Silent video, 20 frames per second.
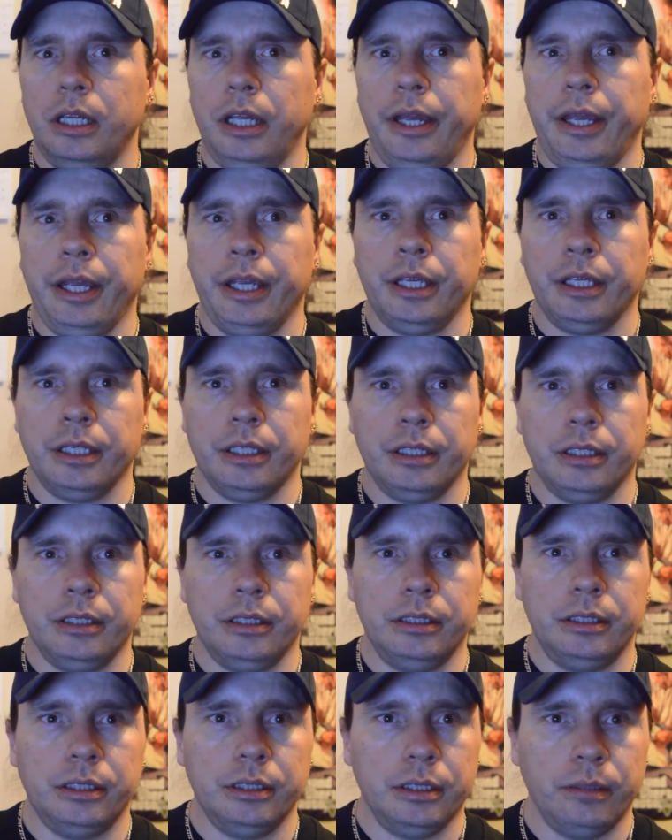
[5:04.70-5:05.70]

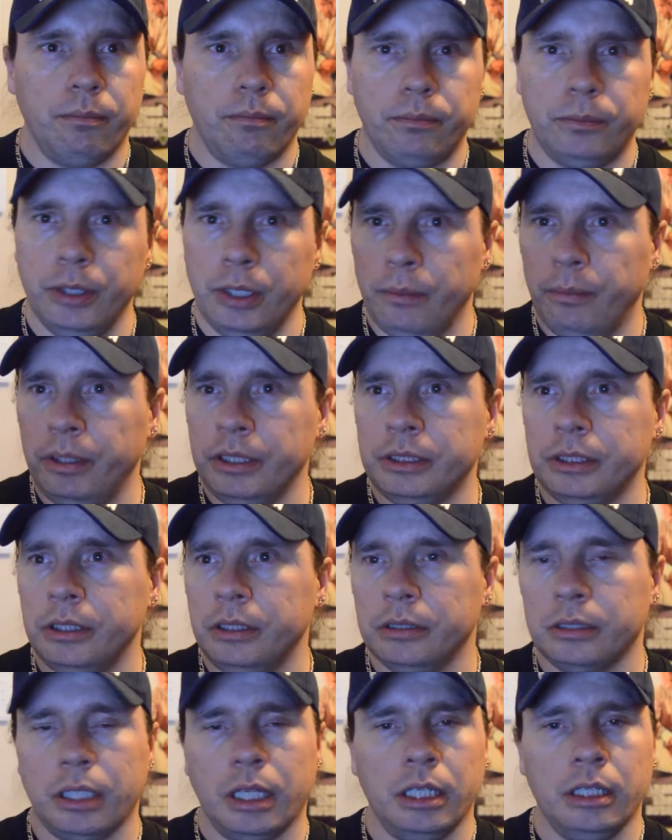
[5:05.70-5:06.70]
and I bet you
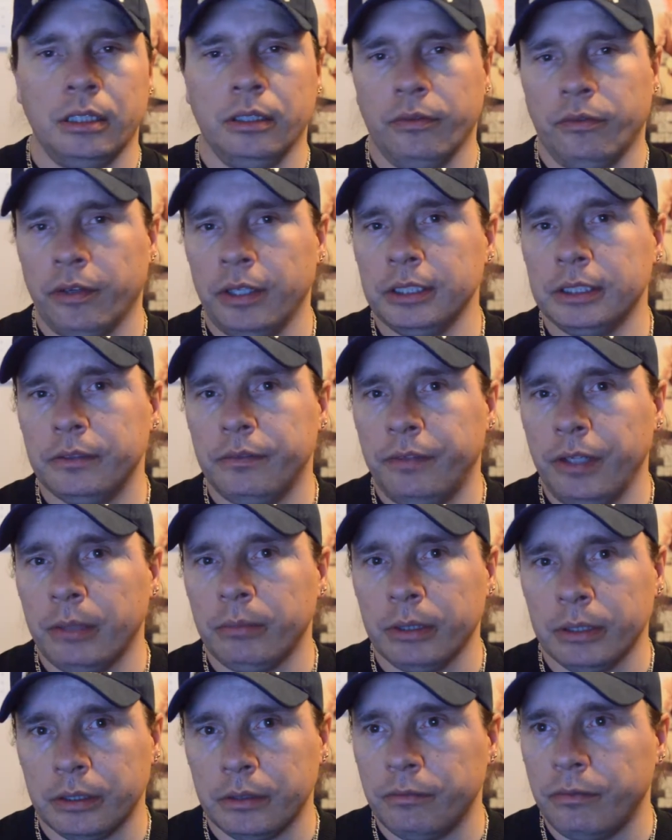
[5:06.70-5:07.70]
there's a lot of their friends and
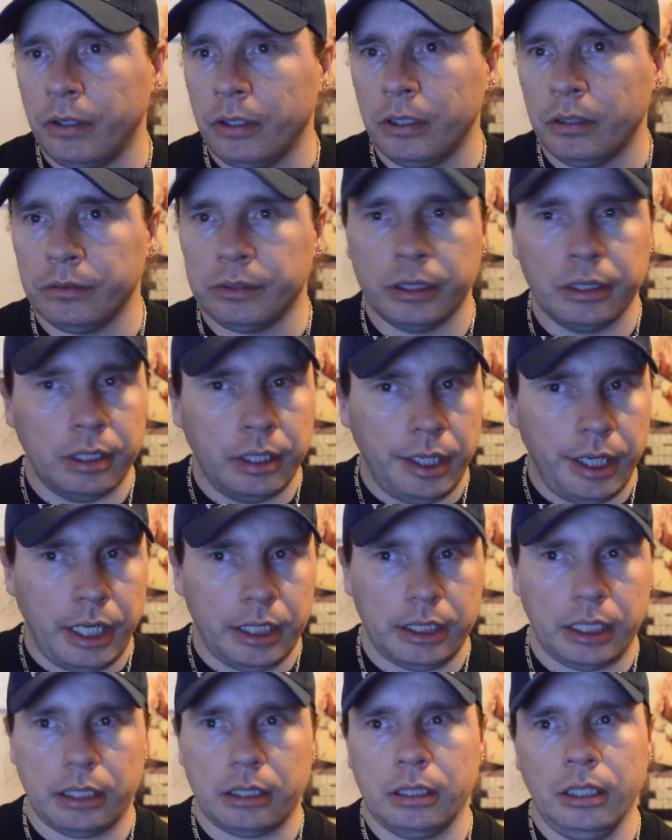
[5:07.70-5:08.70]
family are involved.
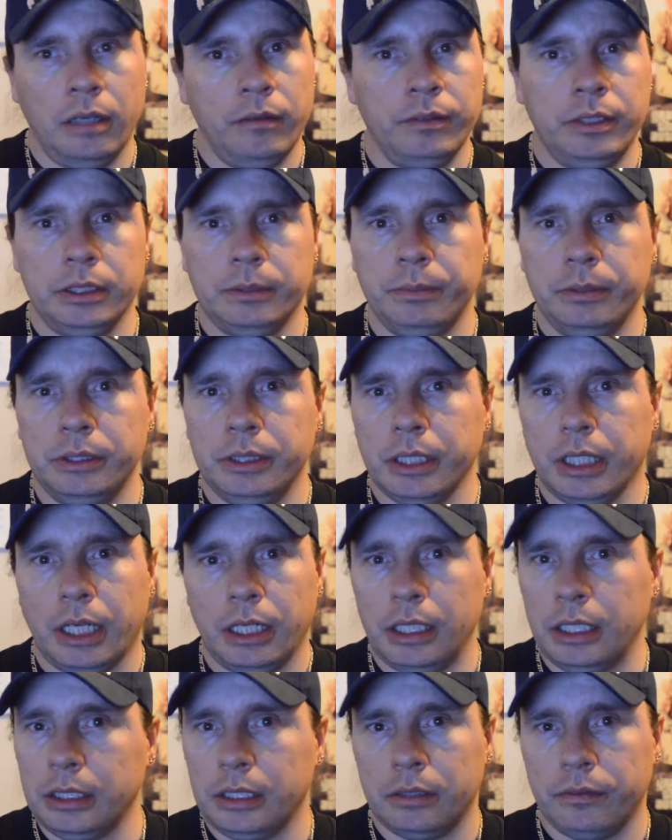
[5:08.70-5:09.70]
And I love this music. I
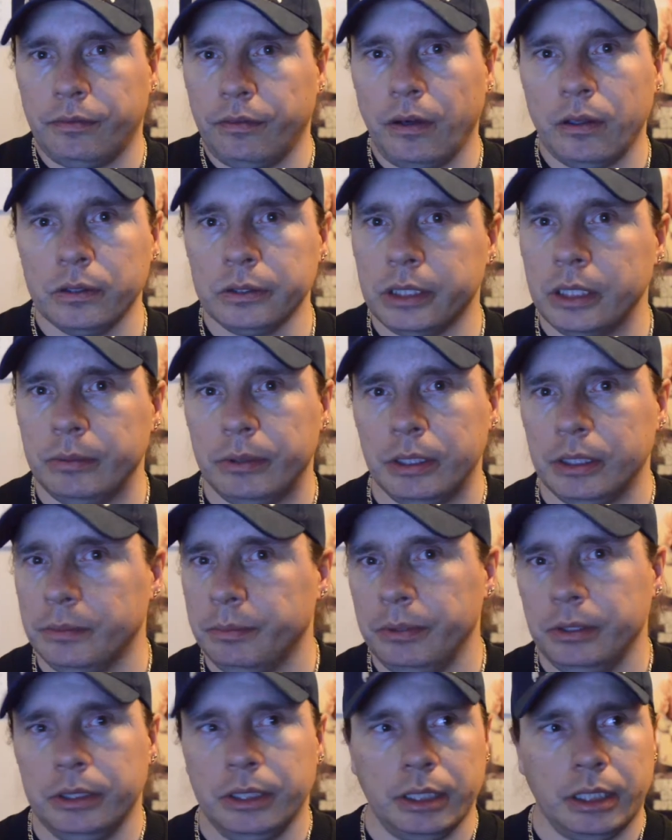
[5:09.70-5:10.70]
like to fall asleep to this
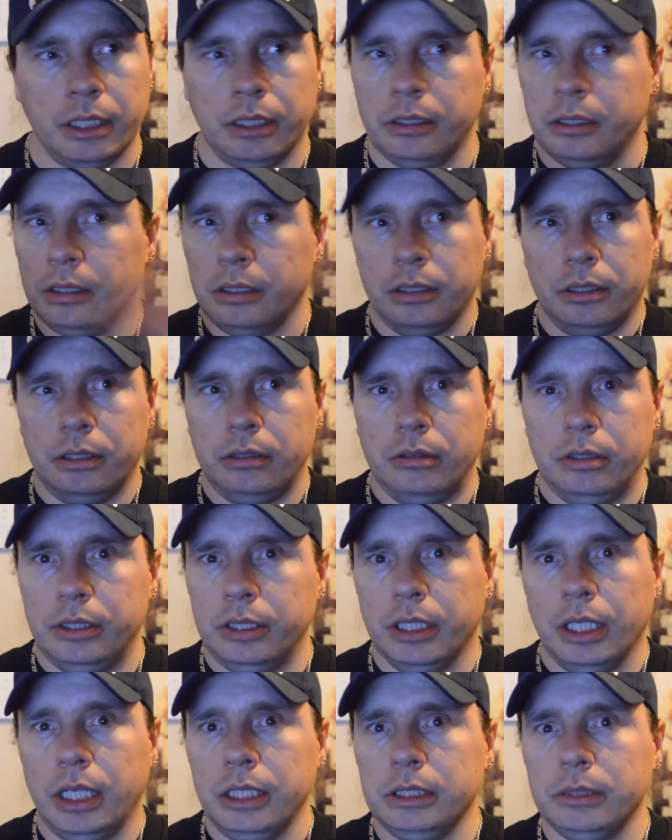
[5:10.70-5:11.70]
music, and
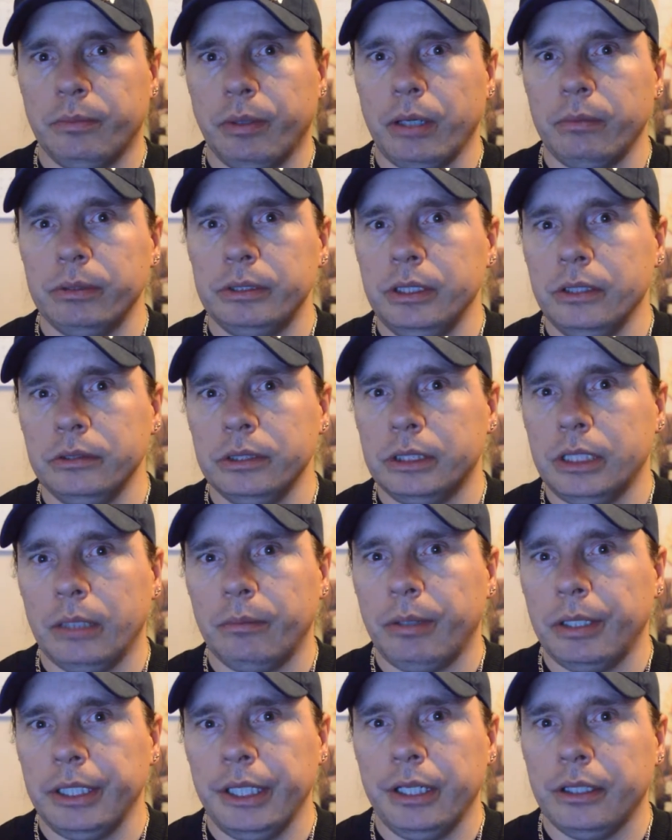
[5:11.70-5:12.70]
you guys have probably noticed that
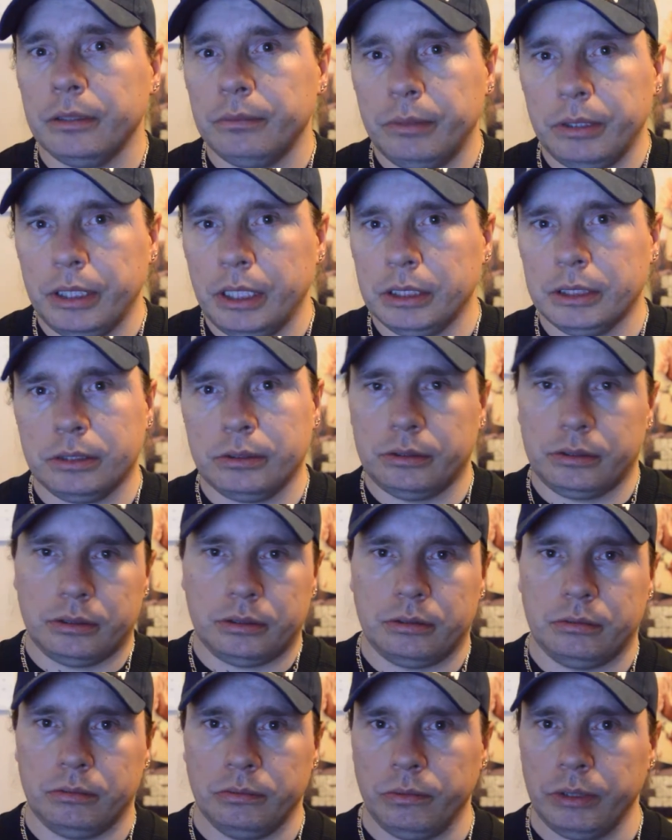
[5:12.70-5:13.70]
by now. I mean, that's
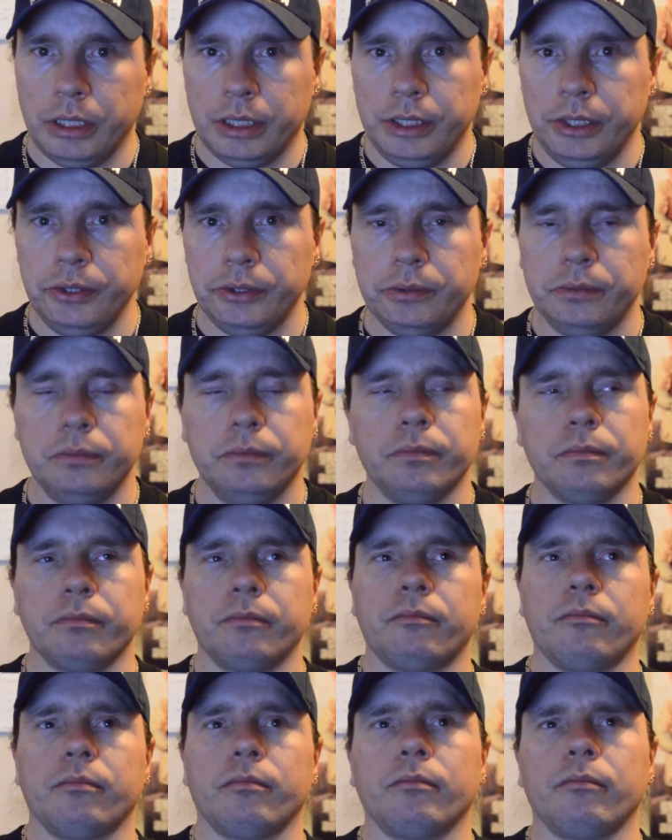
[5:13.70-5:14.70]
what I do.
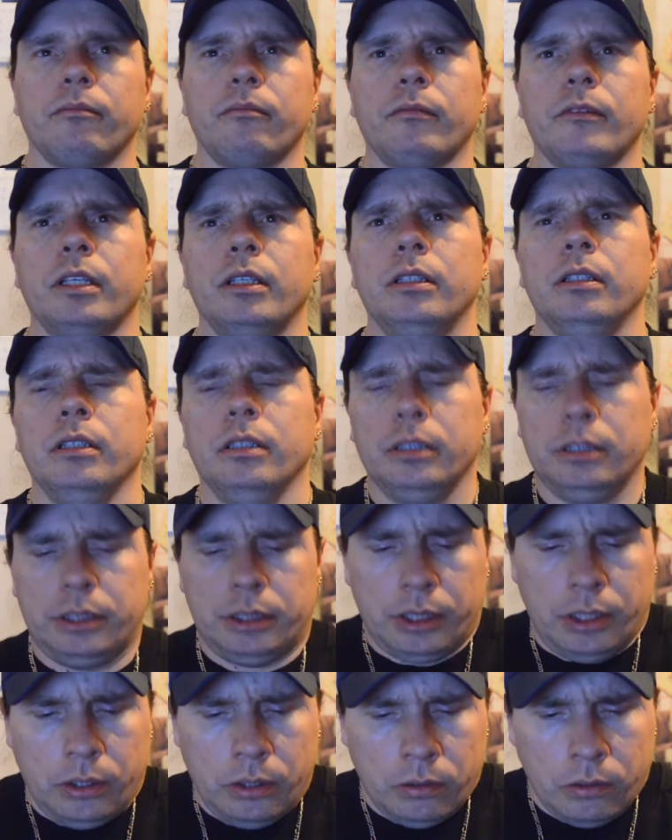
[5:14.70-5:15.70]

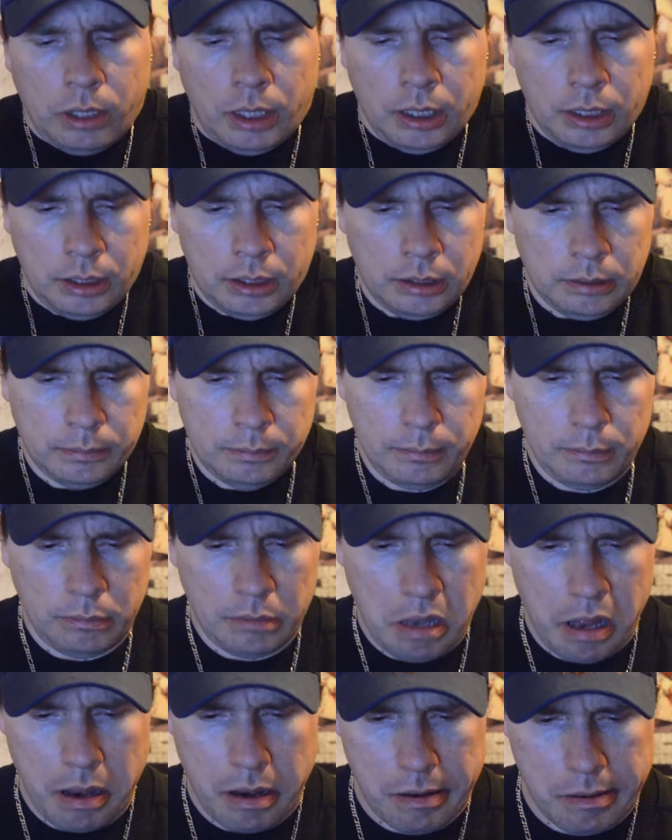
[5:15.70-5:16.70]
So
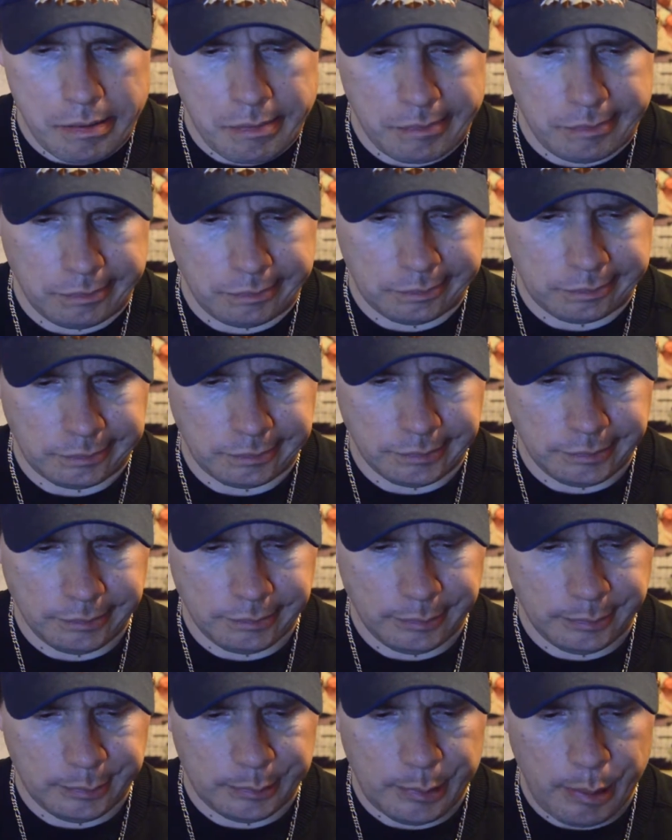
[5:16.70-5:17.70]

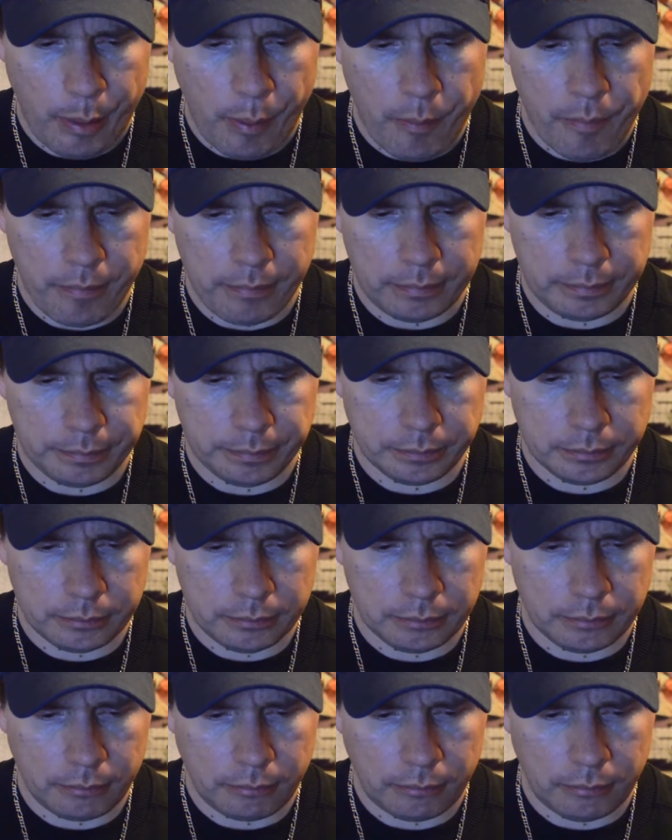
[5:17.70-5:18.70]

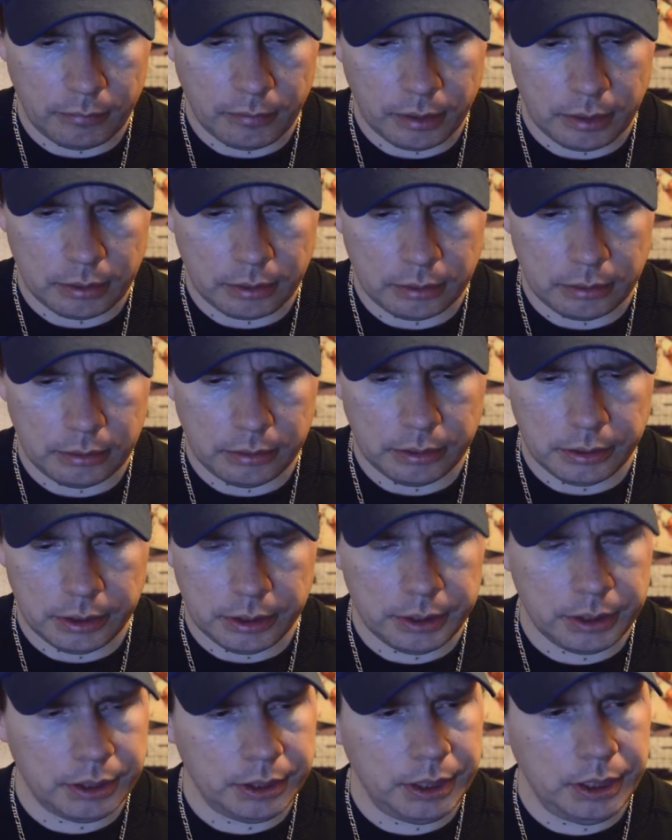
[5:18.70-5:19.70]

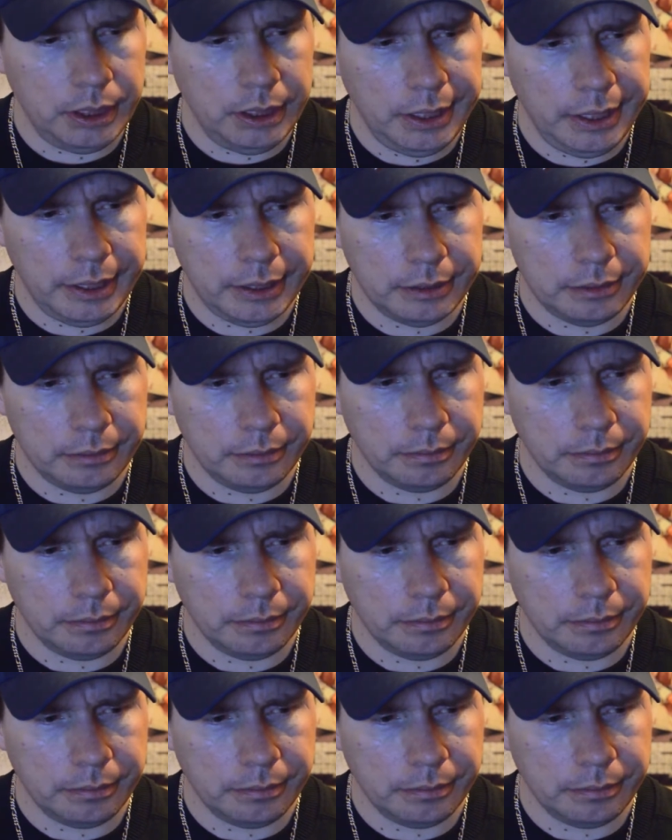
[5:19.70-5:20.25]
let's see now.